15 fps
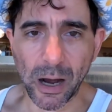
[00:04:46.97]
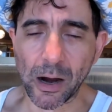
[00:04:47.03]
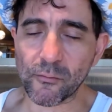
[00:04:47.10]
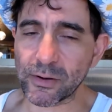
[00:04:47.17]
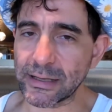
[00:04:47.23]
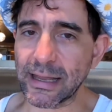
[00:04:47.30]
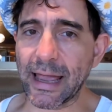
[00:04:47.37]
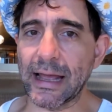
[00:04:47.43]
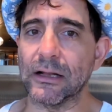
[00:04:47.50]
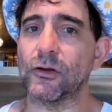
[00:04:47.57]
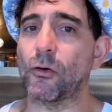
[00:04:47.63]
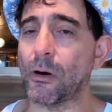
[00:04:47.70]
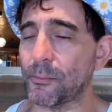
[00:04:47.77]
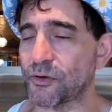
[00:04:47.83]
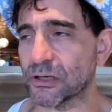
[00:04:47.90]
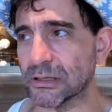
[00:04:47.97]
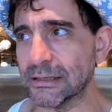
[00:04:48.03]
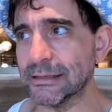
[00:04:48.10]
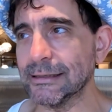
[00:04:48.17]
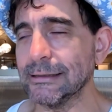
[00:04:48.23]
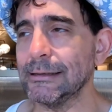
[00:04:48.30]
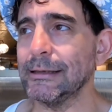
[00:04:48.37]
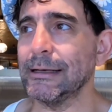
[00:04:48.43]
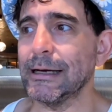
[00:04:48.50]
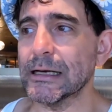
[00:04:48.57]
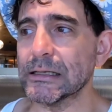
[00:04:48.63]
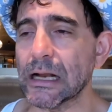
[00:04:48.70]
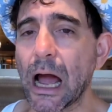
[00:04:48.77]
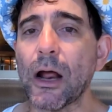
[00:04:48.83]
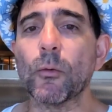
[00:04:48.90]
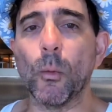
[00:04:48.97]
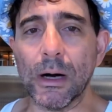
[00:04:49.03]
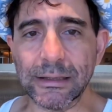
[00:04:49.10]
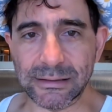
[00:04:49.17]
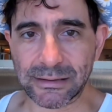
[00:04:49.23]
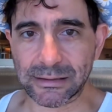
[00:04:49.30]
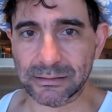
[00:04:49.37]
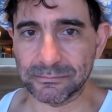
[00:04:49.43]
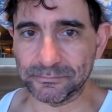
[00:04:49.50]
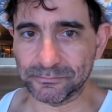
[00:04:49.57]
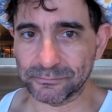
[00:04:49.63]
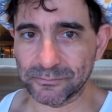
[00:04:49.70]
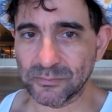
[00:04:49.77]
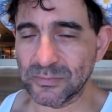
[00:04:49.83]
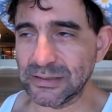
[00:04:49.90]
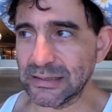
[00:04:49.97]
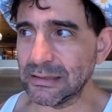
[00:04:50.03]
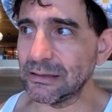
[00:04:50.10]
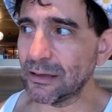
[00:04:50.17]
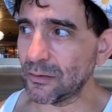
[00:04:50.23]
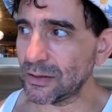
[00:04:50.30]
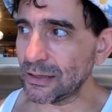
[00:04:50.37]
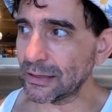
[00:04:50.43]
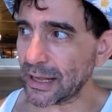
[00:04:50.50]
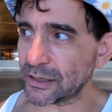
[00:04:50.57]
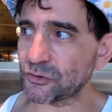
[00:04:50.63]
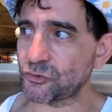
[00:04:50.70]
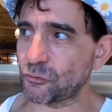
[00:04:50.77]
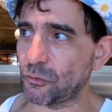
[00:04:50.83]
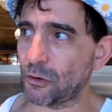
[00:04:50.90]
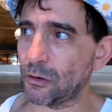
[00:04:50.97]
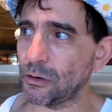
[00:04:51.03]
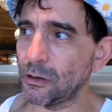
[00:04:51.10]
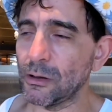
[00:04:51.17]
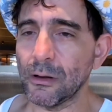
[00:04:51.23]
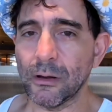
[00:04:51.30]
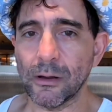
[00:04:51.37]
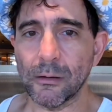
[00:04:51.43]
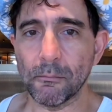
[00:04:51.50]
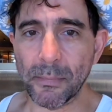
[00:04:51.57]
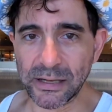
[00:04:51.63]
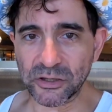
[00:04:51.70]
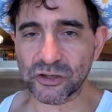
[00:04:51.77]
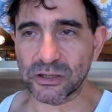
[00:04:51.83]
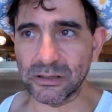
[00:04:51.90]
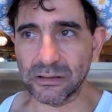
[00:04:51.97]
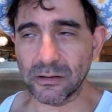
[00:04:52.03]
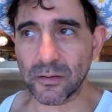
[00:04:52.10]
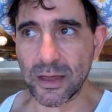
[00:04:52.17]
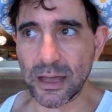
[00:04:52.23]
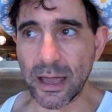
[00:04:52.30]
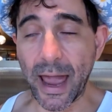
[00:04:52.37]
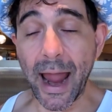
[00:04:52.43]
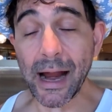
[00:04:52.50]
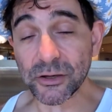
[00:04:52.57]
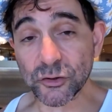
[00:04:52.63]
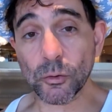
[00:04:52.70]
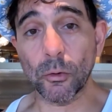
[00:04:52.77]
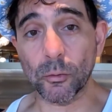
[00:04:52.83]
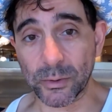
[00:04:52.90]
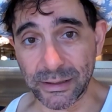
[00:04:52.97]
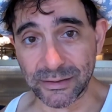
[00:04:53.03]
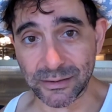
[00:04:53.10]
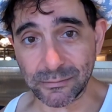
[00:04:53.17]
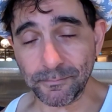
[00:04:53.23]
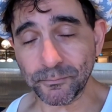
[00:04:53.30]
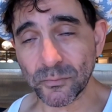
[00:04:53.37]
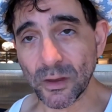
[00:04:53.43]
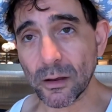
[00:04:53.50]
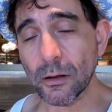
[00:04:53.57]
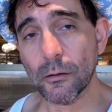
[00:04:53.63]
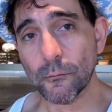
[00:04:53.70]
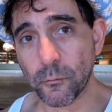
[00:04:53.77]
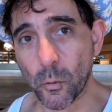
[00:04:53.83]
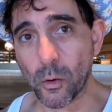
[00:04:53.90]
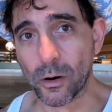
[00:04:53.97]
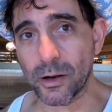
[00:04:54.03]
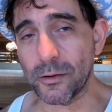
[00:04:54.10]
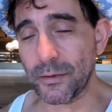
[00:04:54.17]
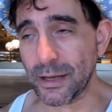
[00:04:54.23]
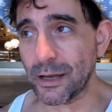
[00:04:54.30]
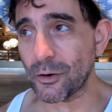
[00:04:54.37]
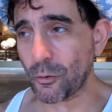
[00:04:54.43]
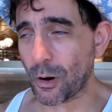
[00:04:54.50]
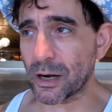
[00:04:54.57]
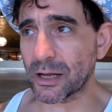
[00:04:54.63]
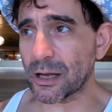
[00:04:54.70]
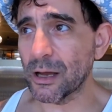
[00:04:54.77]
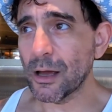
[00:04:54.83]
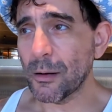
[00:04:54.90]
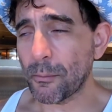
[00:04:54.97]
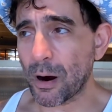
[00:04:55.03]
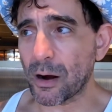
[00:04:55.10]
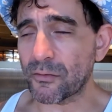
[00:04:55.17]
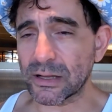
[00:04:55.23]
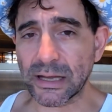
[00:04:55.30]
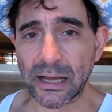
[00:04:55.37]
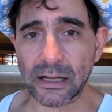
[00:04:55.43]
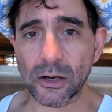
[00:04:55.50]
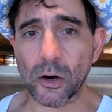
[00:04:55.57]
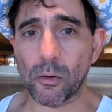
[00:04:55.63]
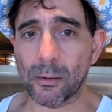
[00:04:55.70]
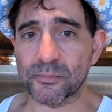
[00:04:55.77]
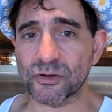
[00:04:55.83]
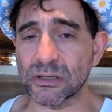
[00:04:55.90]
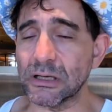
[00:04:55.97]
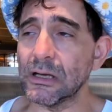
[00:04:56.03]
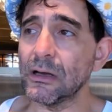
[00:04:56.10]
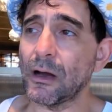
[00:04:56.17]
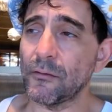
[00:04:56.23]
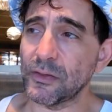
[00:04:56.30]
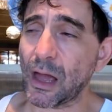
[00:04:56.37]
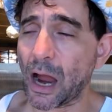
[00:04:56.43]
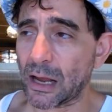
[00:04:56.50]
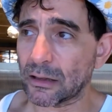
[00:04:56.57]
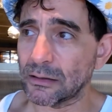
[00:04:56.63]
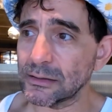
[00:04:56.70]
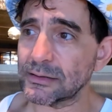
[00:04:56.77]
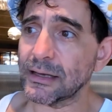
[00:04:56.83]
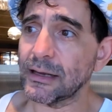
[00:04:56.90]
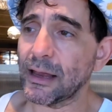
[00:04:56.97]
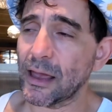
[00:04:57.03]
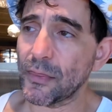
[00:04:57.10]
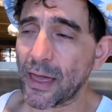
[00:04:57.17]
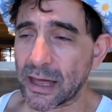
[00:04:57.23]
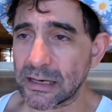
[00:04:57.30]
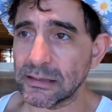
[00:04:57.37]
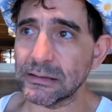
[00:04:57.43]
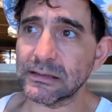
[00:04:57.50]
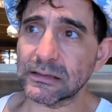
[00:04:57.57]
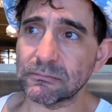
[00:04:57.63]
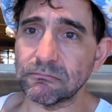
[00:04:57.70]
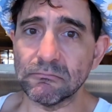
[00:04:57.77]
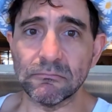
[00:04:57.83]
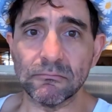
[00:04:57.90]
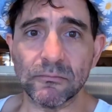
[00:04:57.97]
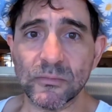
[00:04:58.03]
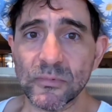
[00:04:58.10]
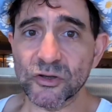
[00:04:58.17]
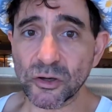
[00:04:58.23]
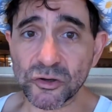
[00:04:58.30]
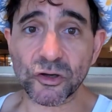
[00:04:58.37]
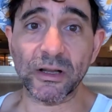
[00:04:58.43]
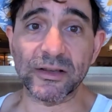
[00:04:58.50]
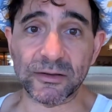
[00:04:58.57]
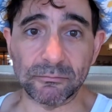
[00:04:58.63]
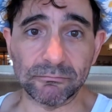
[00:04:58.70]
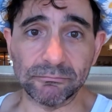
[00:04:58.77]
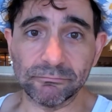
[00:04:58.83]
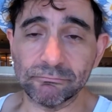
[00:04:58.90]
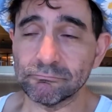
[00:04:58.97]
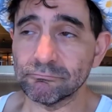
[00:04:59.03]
poverty and corruption. Not once did the lecturer mention the actual reason for the chronic poverty and corruption of the islands, and that is socialism.